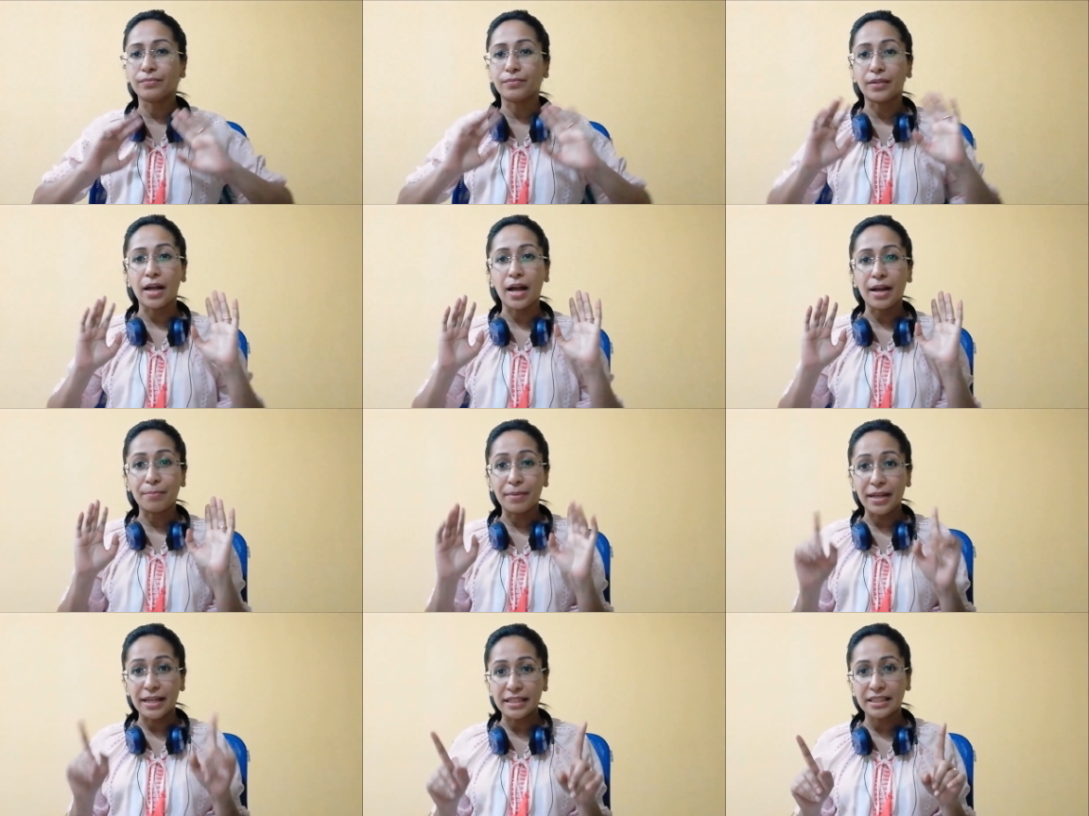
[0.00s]
I
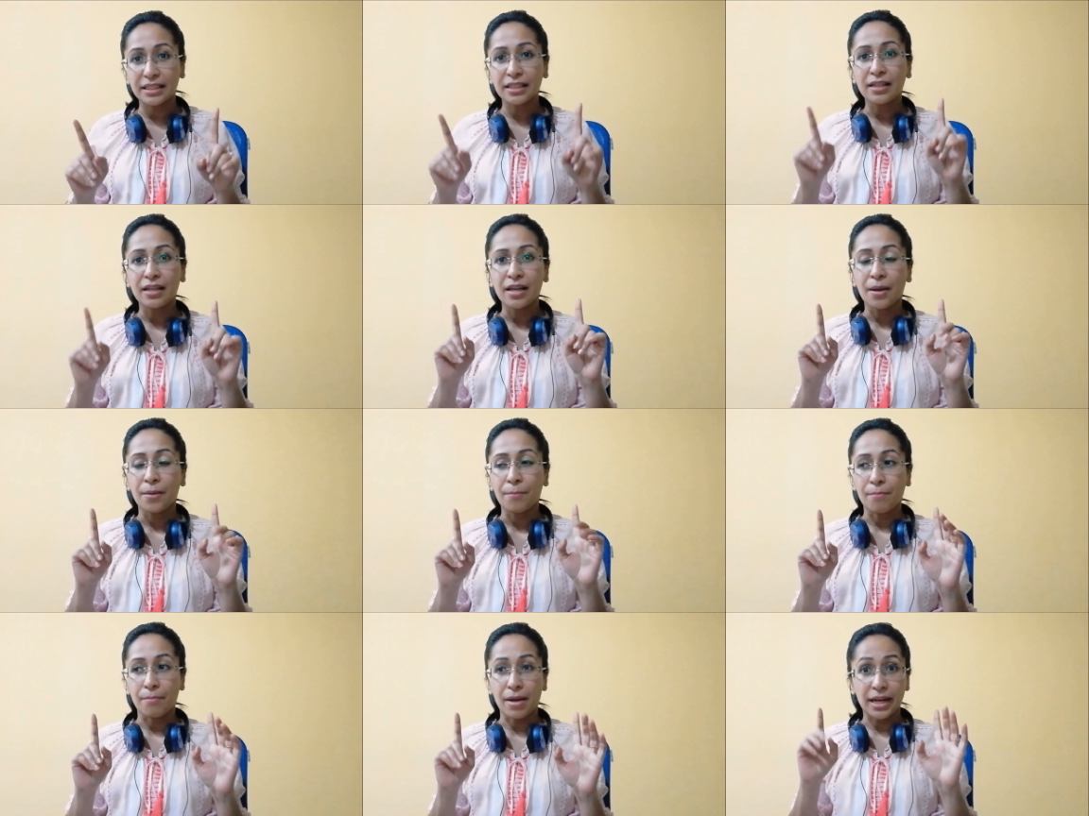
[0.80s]
place
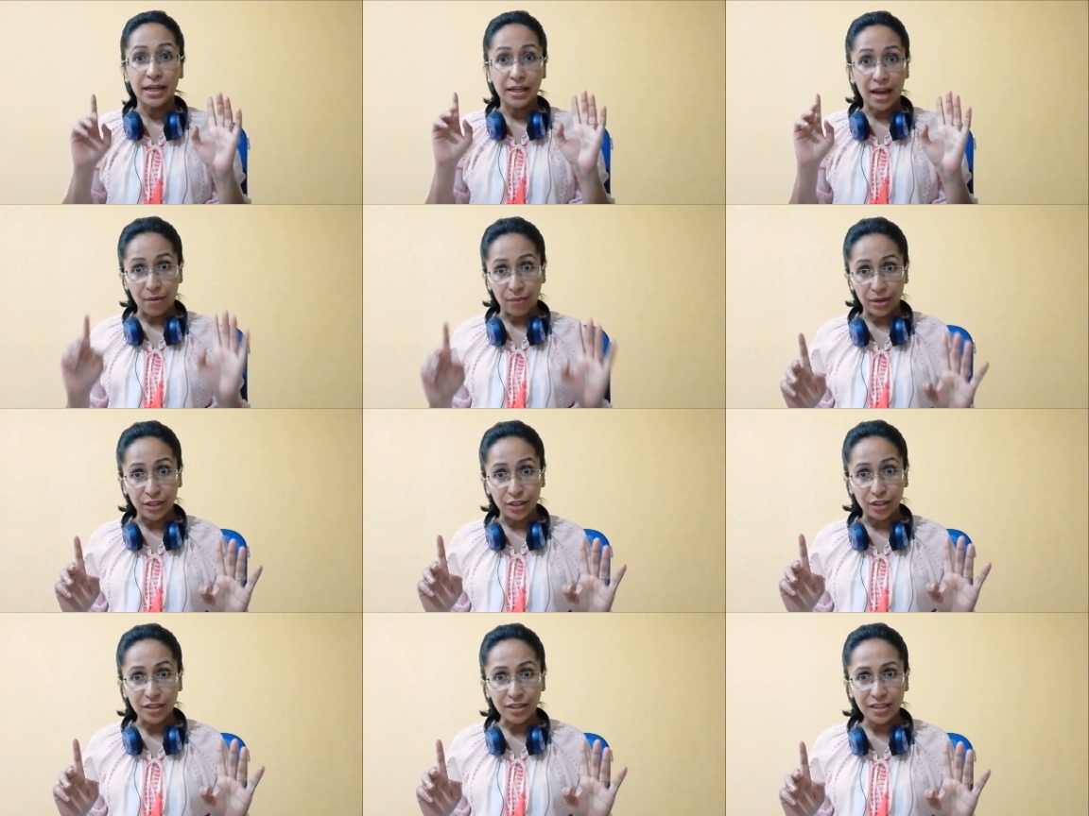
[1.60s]
my
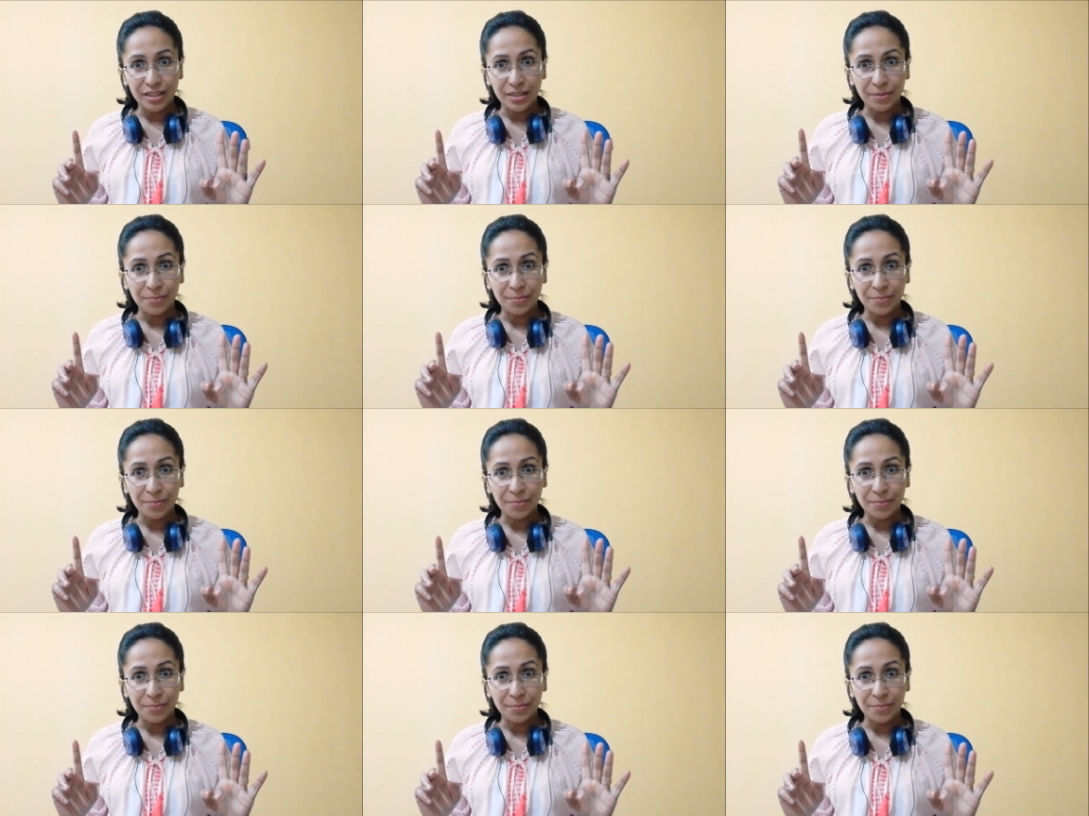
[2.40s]
characters